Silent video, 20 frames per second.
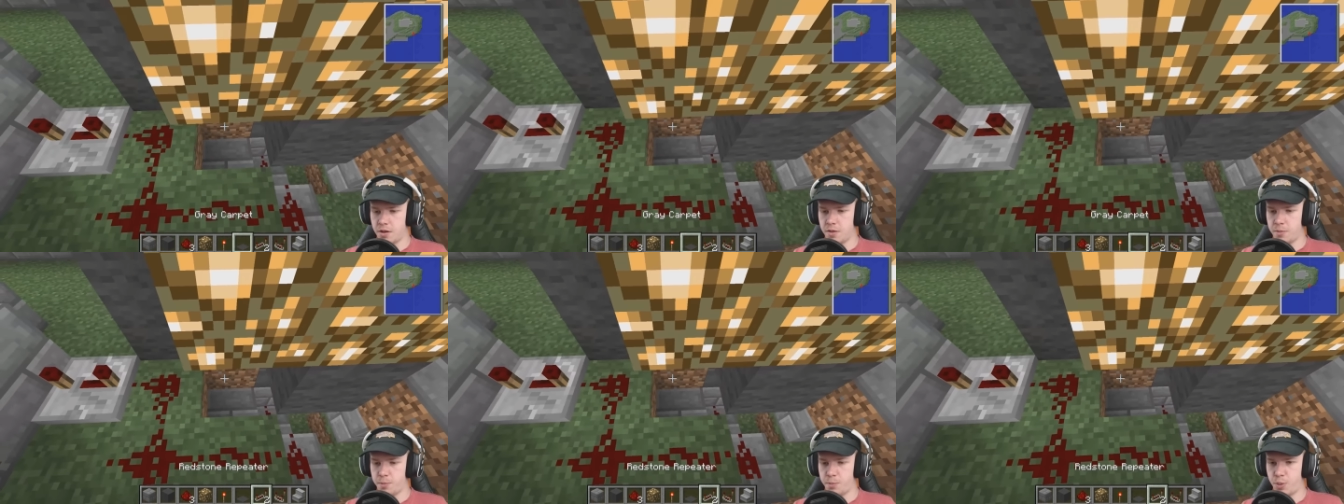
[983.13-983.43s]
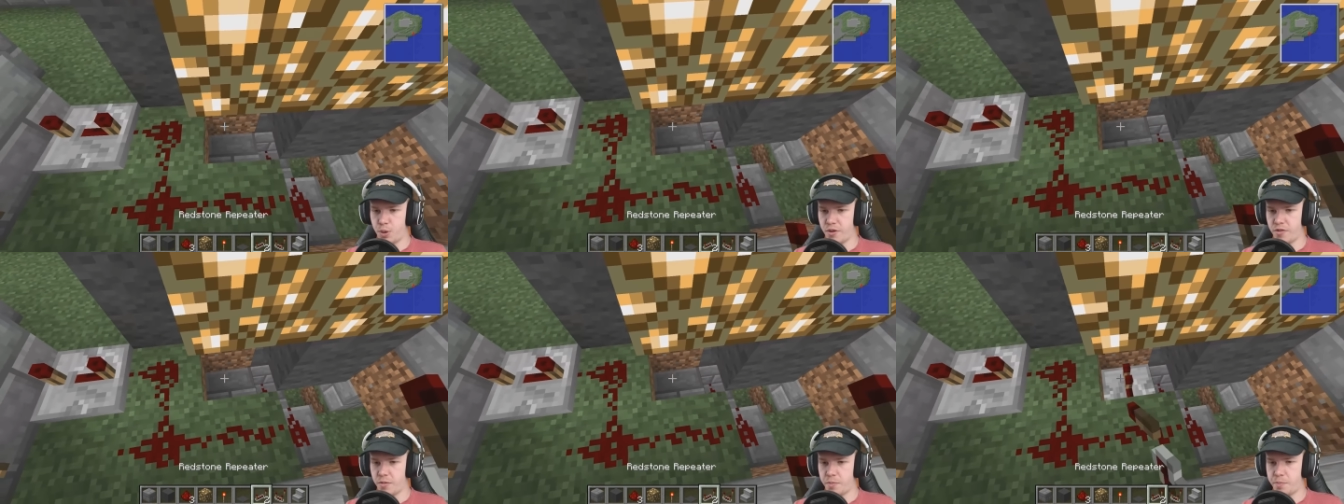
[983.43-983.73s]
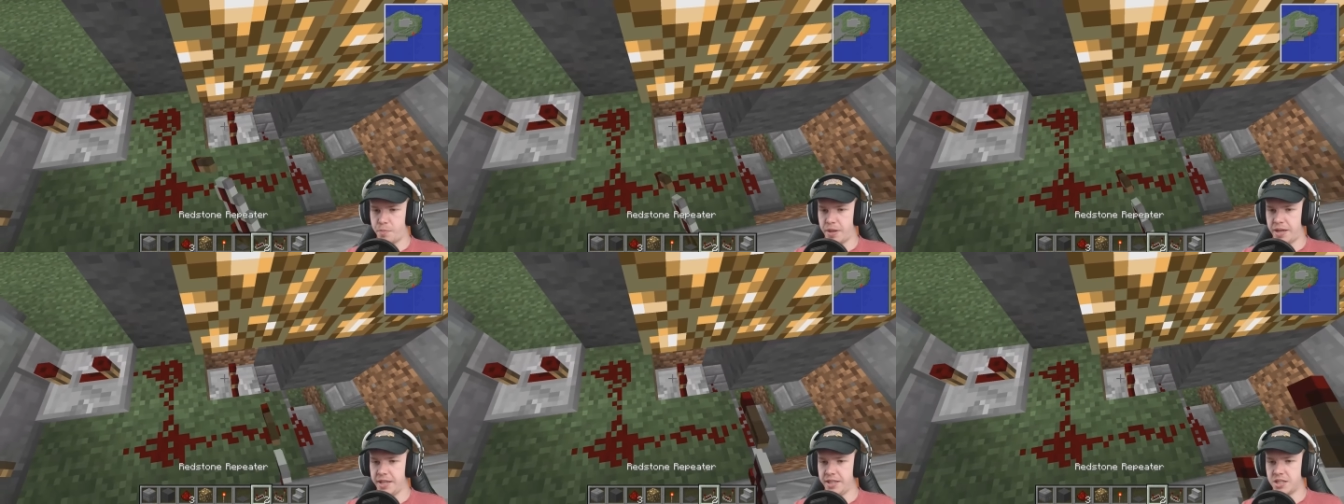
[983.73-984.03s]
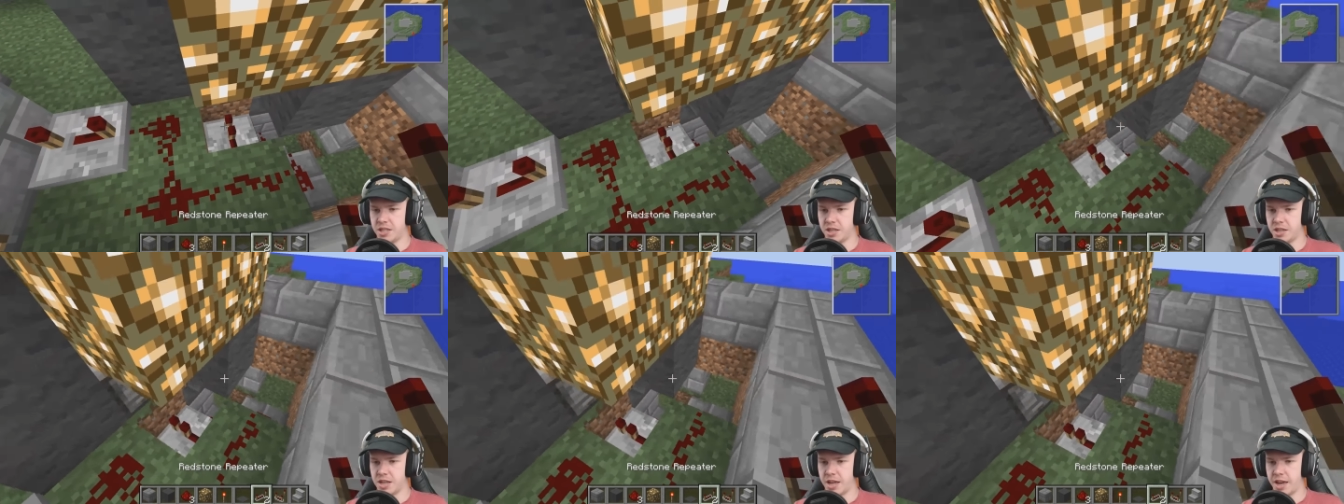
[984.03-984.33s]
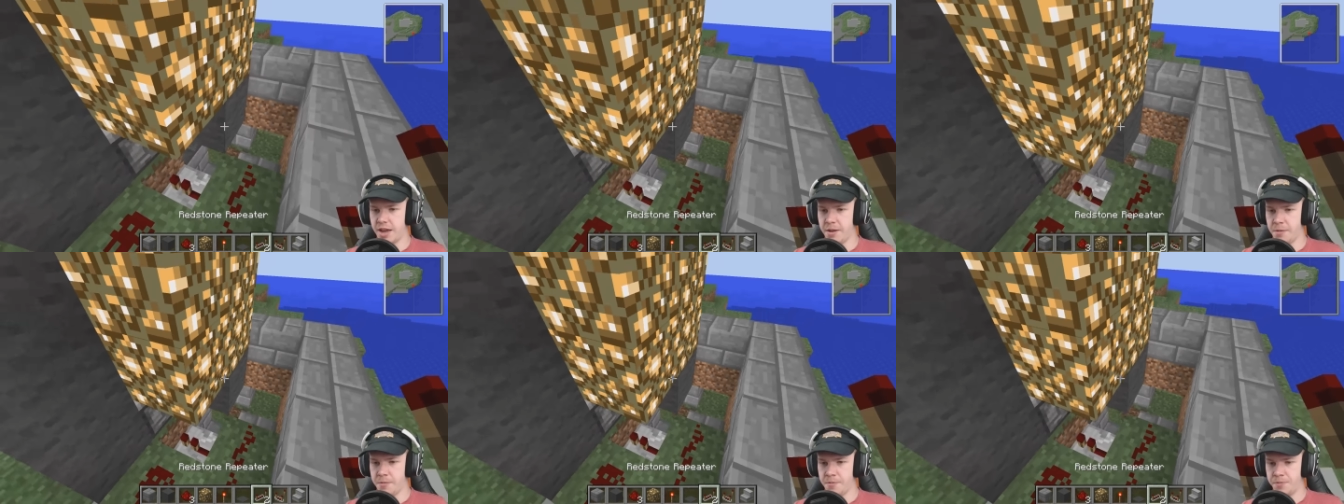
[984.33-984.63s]
put a repeater
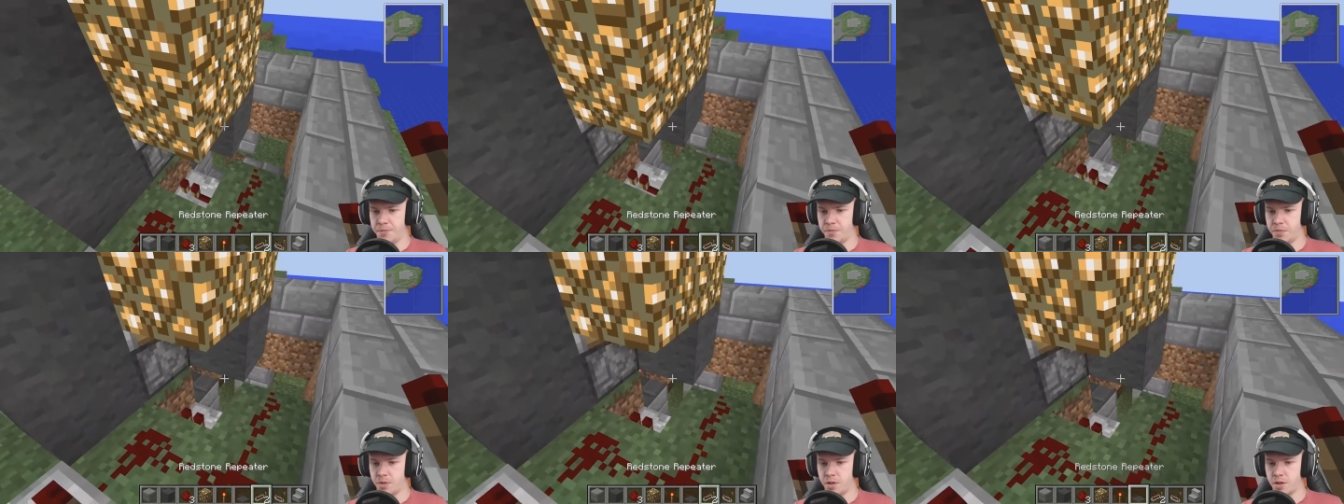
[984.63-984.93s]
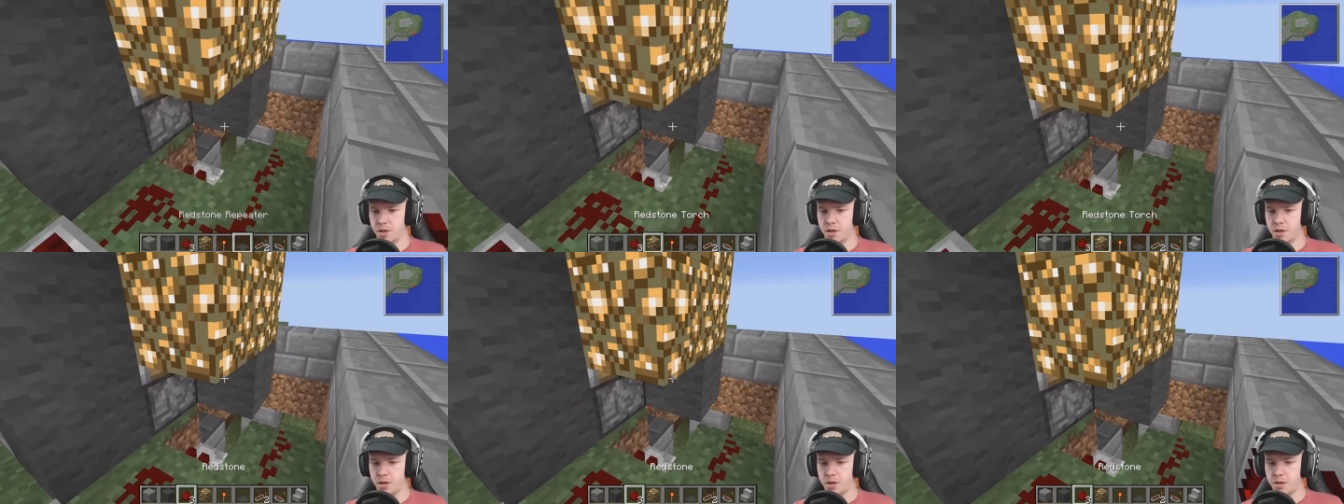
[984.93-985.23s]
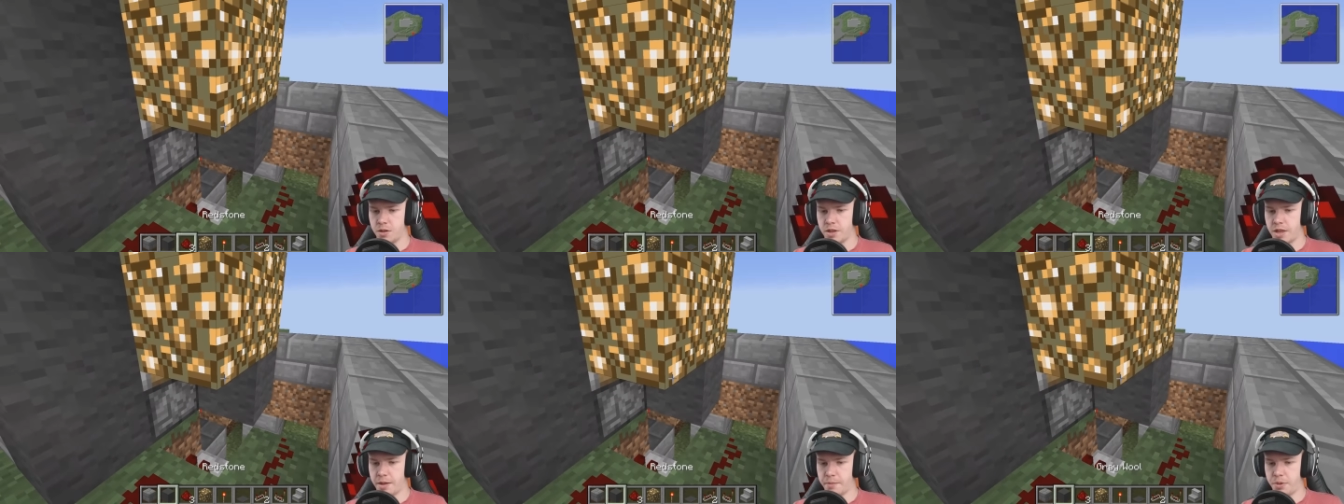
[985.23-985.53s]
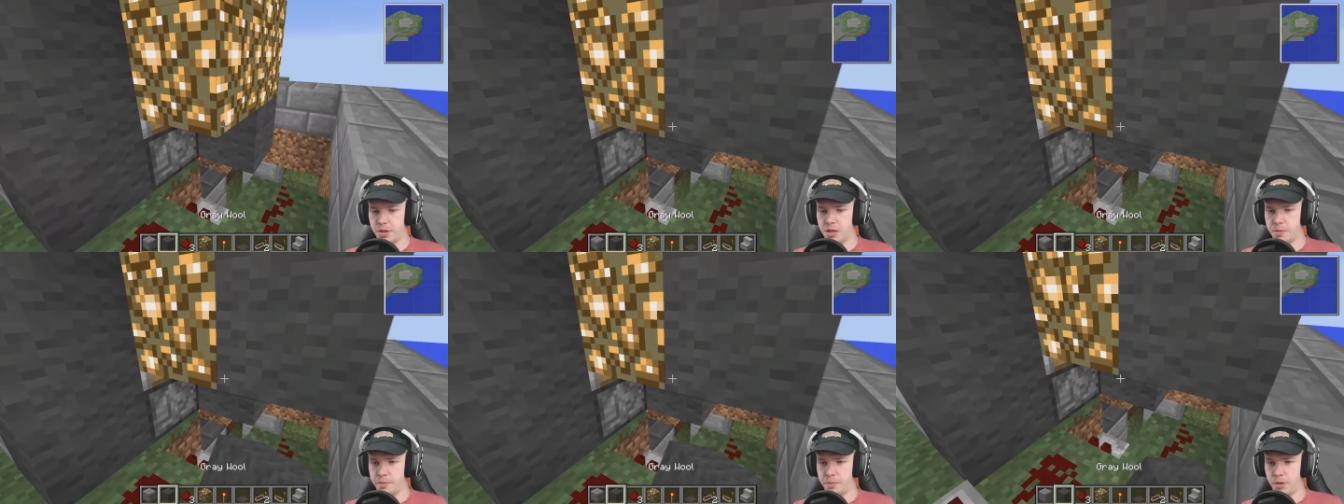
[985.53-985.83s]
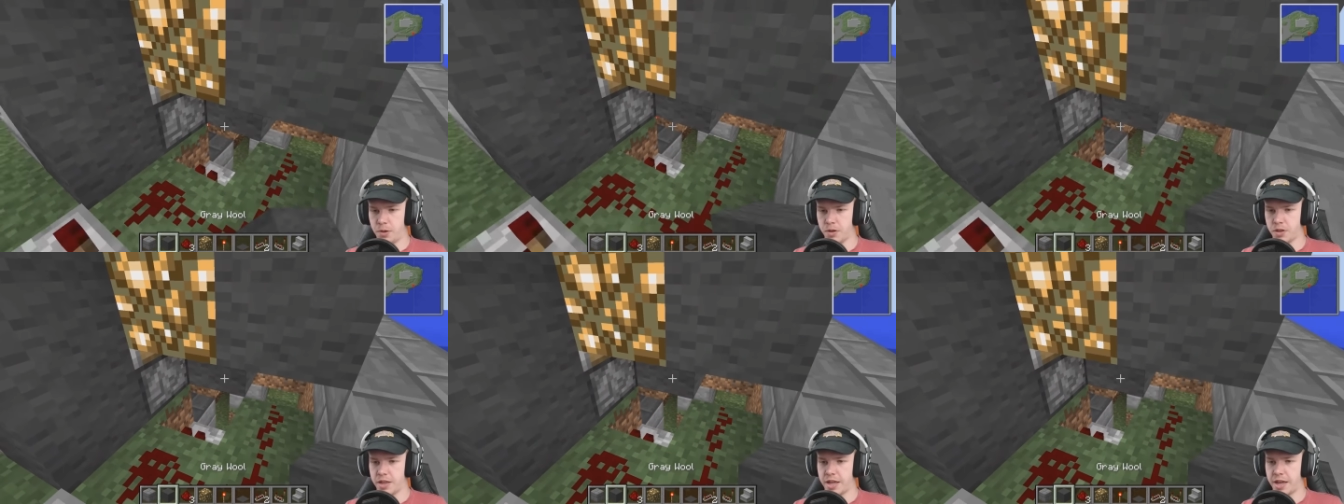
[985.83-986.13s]
there, then put the
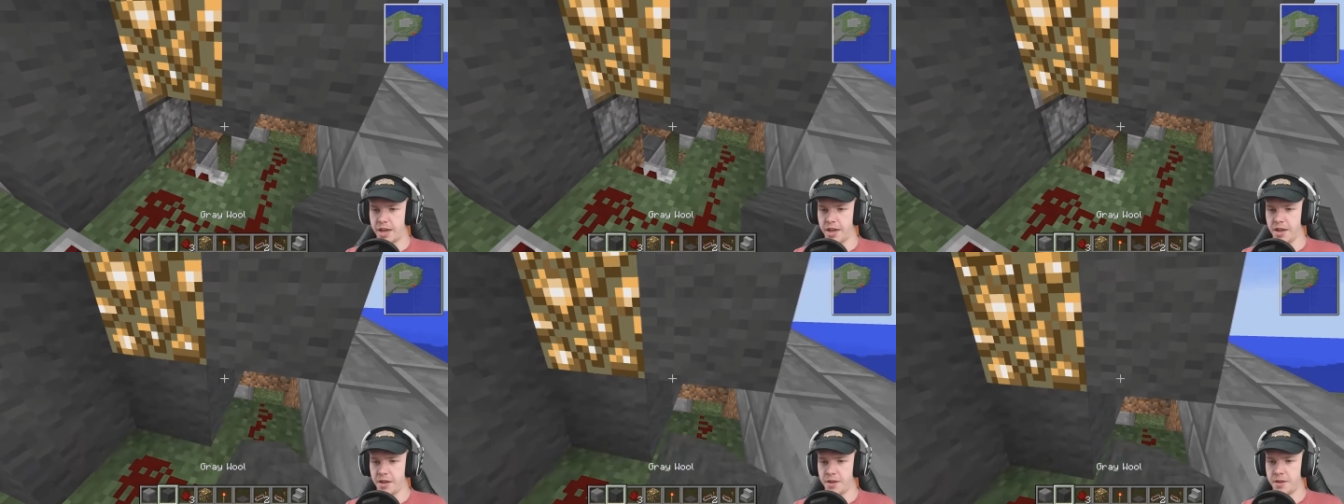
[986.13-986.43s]
block there.